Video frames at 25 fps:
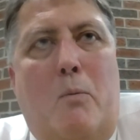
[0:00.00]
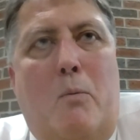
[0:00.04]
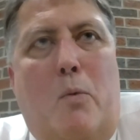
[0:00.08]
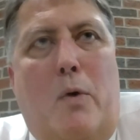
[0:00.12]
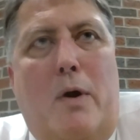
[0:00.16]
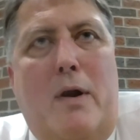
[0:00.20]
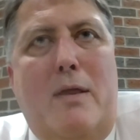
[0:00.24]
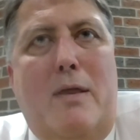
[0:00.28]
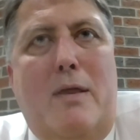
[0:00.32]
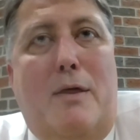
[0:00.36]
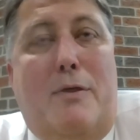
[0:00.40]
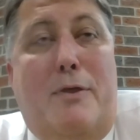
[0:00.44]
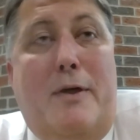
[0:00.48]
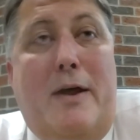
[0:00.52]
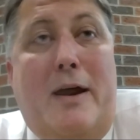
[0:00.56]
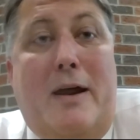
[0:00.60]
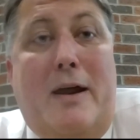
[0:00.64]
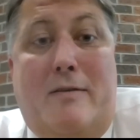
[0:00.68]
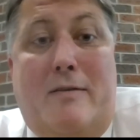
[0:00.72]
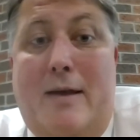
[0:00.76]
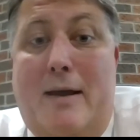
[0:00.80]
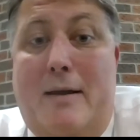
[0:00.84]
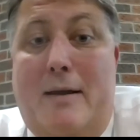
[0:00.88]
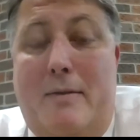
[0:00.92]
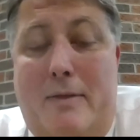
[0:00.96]
one of the
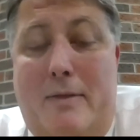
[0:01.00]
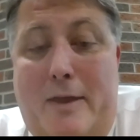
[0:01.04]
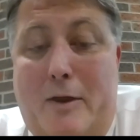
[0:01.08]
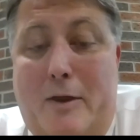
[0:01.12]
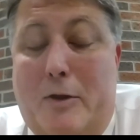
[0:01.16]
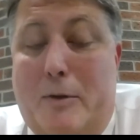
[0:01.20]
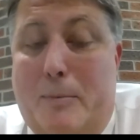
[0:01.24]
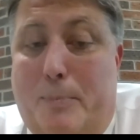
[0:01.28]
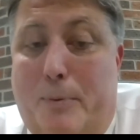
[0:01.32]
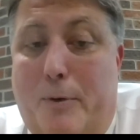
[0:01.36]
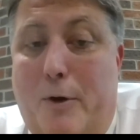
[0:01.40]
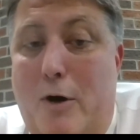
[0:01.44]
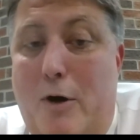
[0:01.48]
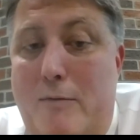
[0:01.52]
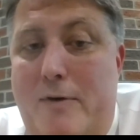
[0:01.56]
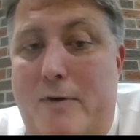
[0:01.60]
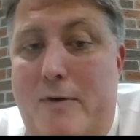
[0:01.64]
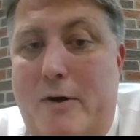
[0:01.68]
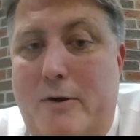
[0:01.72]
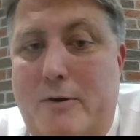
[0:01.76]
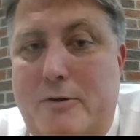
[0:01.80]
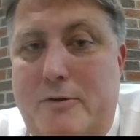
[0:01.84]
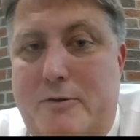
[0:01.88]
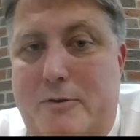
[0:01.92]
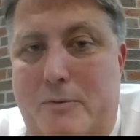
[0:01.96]
things that the
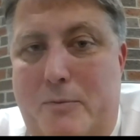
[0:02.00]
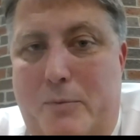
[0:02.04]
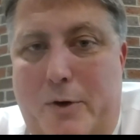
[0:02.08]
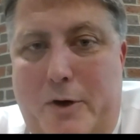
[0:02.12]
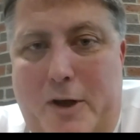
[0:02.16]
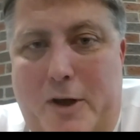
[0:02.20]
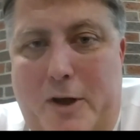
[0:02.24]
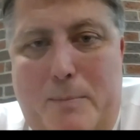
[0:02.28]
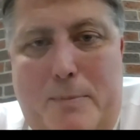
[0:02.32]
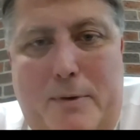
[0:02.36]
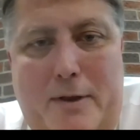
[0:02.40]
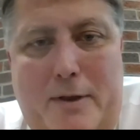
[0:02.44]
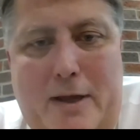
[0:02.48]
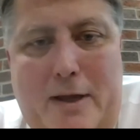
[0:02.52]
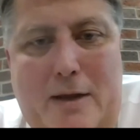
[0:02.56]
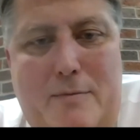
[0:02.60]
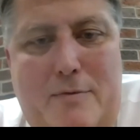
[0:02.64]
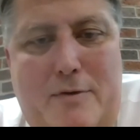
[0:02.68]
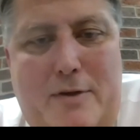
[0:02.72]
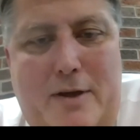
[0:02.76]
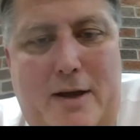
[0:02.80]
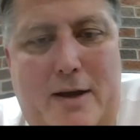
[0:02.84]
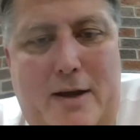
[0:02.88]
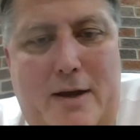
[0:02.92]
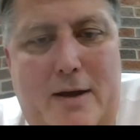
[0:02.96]
provost really
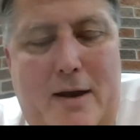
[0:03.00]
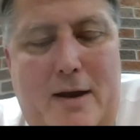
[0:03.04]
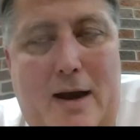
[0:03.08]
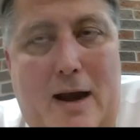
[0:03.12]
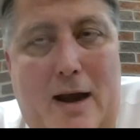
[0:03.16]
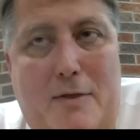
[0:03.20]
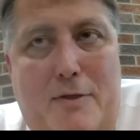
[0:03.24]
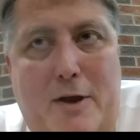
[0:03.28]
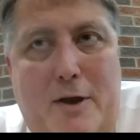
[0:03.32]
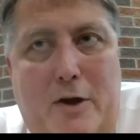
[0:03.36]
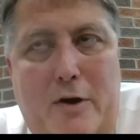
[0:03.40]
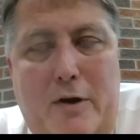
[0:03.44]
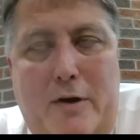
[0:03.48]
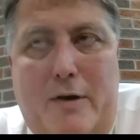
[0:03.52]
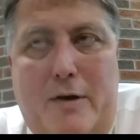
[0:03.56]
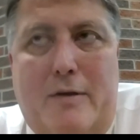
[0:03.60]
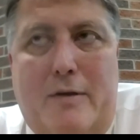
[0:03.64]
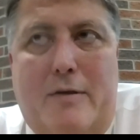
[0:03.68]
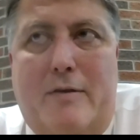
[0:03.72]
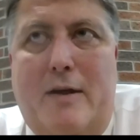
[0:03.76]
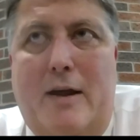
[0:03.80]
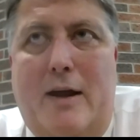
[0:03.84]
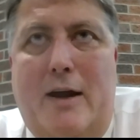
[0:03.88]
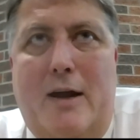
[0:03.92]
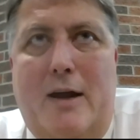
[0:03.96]
believes in, and I think you're going
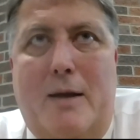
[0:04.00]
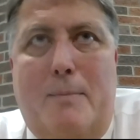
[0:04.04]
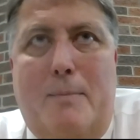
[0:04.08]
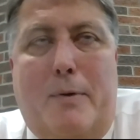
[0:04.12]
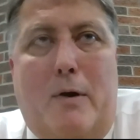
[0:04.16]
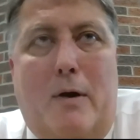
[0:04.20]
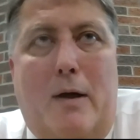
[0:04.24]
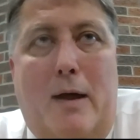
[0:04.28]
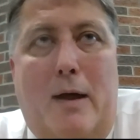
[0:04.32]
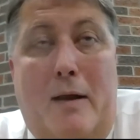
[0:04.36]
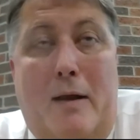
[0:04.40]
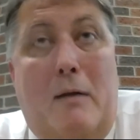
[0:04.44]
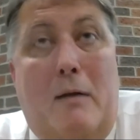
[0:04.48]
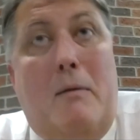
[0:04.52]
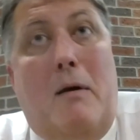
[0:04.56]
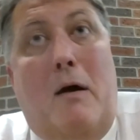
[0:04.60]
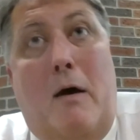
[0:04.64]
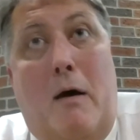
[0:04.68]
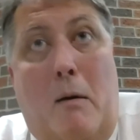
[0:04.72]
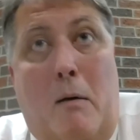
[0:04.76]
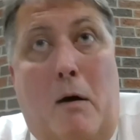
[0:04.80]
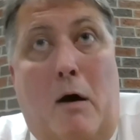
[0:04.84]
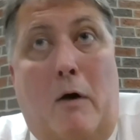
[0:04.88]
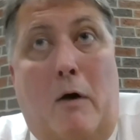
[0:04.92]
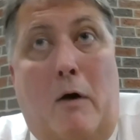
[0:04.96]
to see it, but and
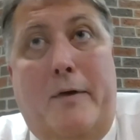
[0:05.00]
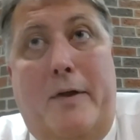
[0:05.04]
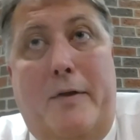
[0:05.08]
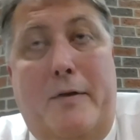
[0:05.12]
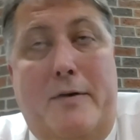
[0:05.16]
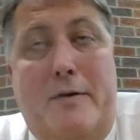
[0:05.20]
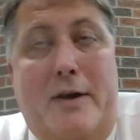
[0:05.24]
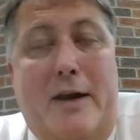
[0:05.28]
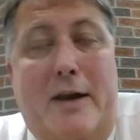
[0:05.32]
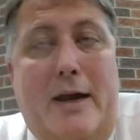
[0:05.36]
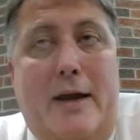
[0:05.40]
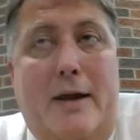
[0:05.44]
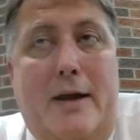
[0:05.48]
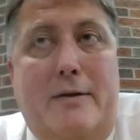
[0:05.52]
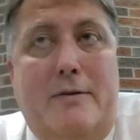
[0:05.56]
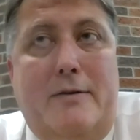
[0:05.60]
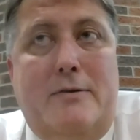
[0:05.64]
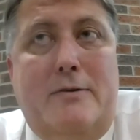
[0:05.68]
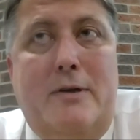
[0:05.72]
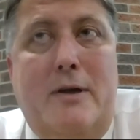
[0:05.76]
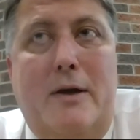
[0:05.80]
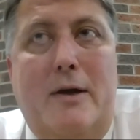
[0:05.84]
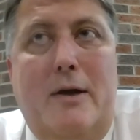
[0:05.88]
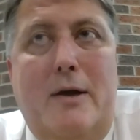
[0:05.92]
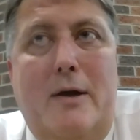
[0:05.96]
all the other
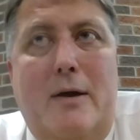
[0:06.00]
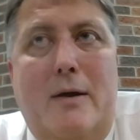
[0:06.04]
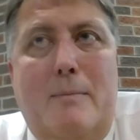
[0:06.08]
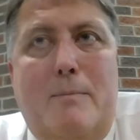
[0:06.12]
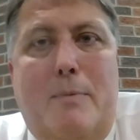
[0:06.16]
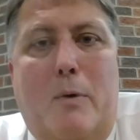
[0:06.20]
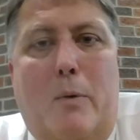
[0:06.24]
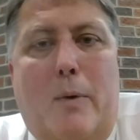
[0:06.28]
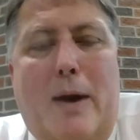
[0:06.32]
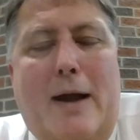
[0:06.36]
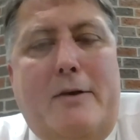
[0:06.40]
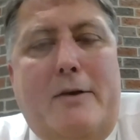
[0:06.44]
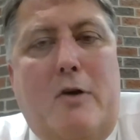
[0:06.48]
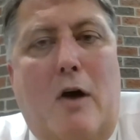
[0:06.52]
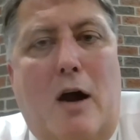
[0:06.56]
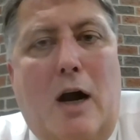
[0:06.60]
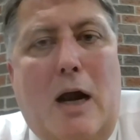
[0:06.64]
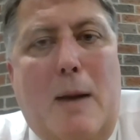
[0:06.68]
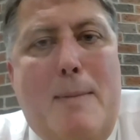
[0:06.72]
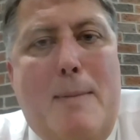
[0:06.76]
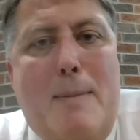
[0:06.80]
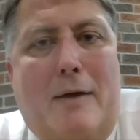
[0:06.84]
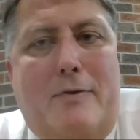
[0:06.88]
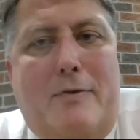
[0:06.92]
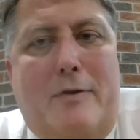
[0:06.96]
deans, but when I
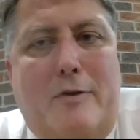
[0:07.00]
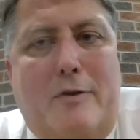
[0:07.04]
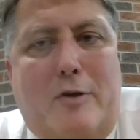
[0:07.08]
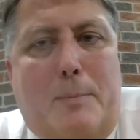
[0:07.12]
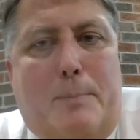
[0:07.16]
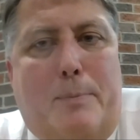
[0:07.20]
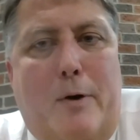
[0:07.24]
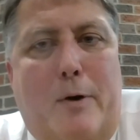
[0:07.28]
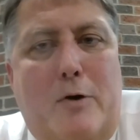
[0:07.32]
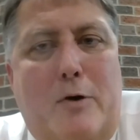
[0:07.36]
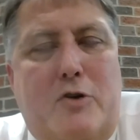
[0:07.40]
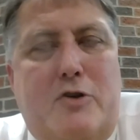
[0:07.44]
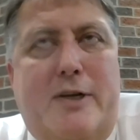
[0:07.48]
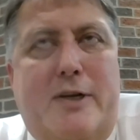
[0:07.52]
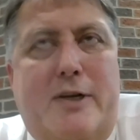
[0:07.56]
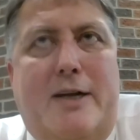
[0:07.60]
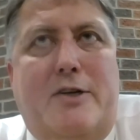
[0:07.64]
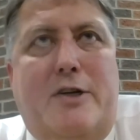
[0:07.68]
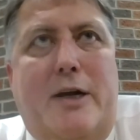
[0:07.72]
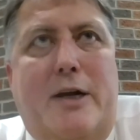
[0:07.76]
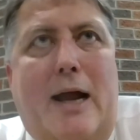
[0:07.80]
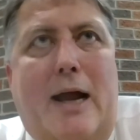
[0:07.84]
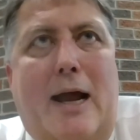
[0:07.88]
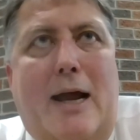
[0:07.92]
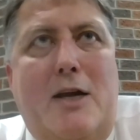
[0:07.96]
talk about this approach to
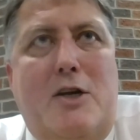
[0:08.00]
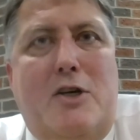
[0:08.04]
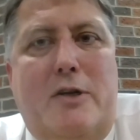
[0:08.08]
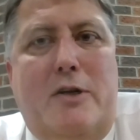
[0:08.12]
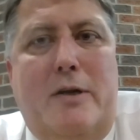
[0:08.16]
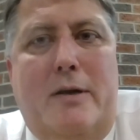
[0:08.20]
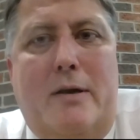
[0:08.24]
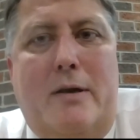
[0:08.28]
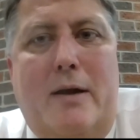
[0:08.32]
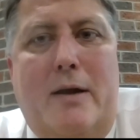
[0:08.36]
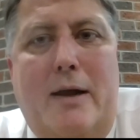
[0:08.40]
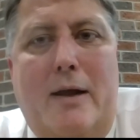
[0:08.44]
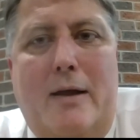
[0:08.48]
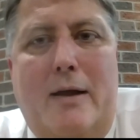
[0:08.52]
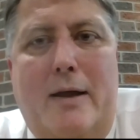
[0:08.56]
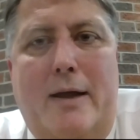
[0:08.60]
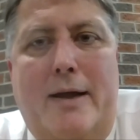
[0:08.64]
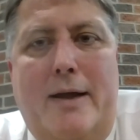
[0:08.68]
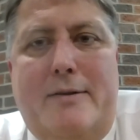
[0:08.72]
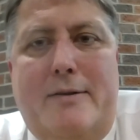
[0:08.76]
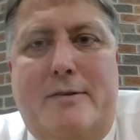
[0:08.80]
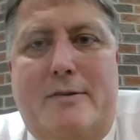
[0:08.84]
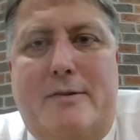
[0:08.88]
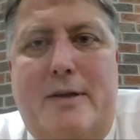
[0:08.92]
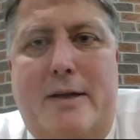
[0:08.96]
education,
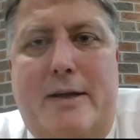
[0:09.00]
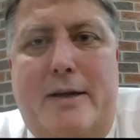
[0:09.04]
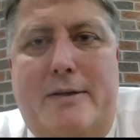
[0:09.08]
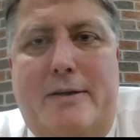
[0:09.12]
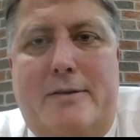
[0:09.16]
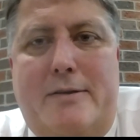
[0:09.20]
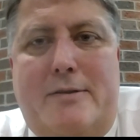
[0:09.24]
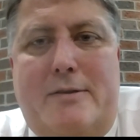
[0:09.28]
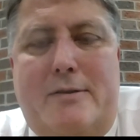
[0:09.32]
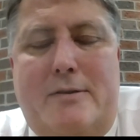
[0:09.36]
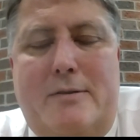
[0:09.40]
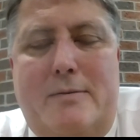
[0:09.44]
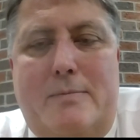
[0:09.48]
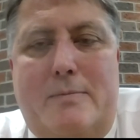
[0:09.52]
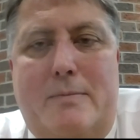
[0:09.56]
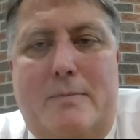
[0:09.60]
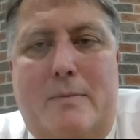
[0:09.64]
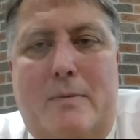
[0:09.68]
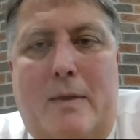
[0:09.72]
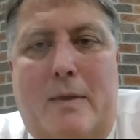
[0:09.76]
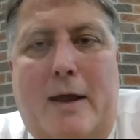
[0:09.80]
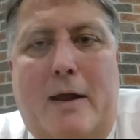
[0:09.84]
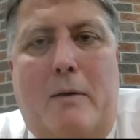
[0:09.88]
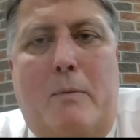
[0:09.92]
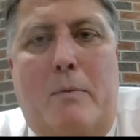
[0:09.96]
it's
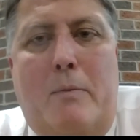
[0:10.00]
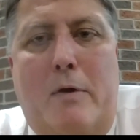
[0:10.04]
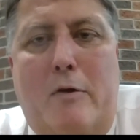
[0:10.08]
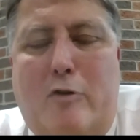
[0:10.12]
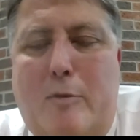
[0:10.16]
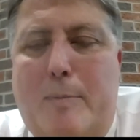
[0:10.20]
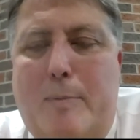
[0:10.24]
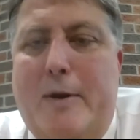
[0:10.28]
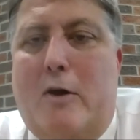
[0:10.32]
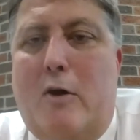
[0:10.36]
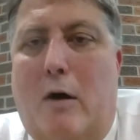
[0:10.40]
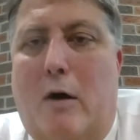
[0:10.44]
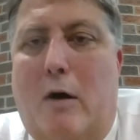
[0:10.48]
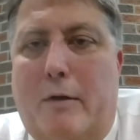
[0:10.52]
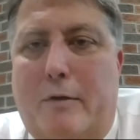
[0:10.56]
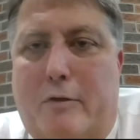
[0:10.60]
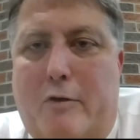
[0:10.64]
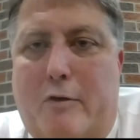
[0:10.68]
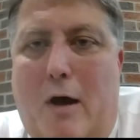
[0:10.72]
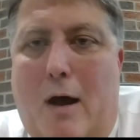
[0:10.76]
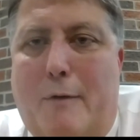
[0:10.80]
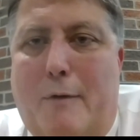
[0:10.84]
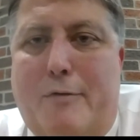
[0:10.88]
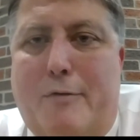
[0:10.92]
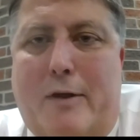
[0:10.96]
they used to be called
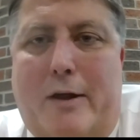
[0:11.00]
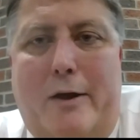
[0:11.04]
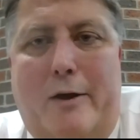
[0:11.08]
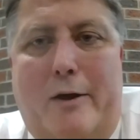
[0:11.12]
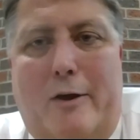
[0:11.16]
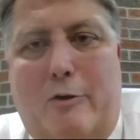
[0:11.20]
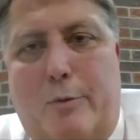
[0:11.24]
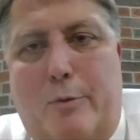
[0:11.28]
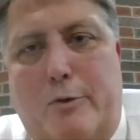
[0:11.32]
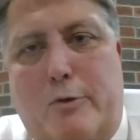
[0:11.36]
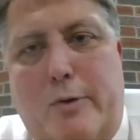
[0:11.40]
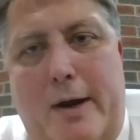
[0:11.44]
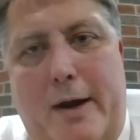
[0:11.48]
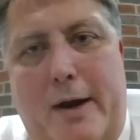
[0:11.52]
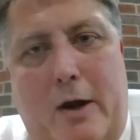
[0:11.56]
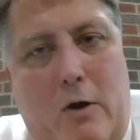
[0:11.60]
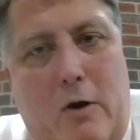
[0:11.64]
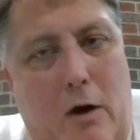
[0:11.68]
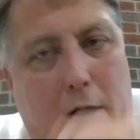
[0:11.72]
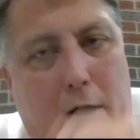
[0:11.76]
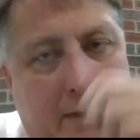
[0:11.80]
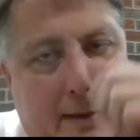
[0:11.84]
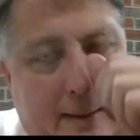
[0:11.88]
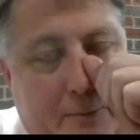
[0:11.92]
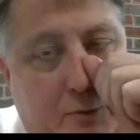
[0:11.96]
soft skills. We're trying to
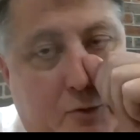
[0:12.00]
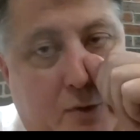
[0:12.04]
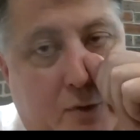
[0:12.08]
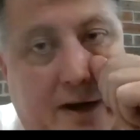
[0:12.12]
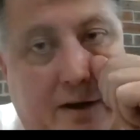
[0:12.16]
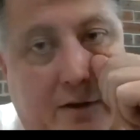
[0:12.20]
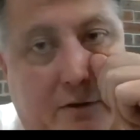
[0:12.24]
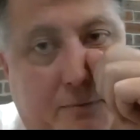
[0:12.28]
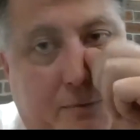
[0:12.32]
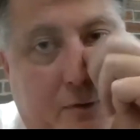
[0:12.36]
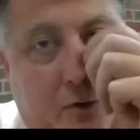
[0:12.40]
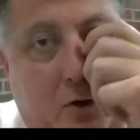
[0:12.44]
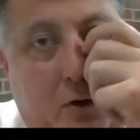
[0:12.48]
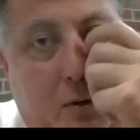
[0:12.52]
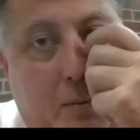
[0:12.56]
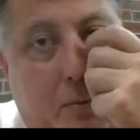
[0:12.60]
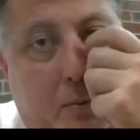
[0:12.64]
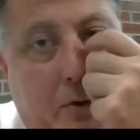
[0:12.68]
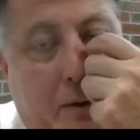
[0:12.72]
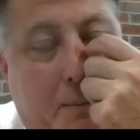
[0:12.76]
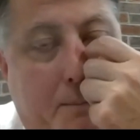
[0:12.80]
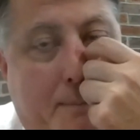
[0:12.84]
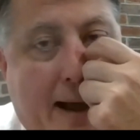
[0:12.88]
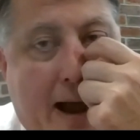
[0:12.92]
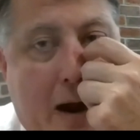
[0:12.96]
call them
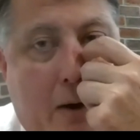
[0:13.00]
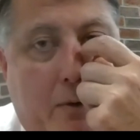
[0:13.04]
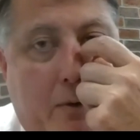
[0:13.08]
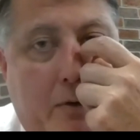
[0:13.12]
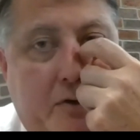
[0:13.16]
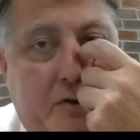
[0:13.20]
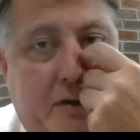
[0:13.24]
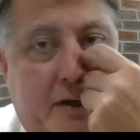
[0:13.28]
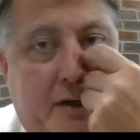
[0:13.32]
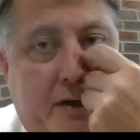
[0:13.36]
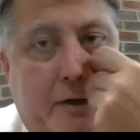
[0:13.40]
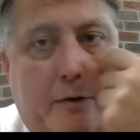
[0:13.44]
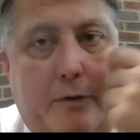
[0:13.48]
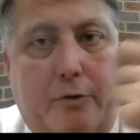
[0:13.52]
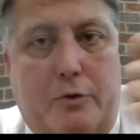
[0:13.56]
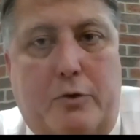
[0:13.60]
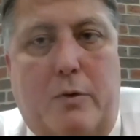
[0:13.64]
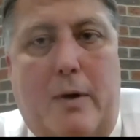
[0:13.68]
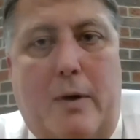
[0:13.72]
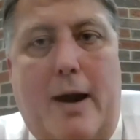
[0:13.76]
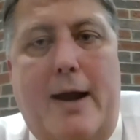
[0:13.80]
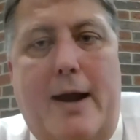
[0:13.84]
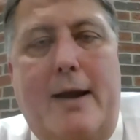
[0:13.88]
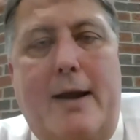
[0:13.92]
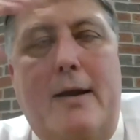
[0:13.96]
transferable and power skills,
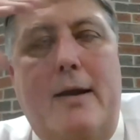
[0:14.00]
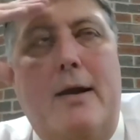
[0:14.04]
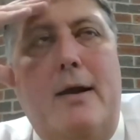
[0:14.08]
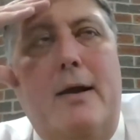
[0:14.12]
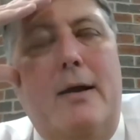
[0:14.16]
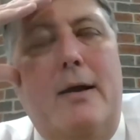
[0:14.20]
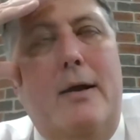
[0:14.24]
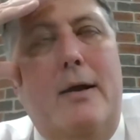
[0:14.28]
right?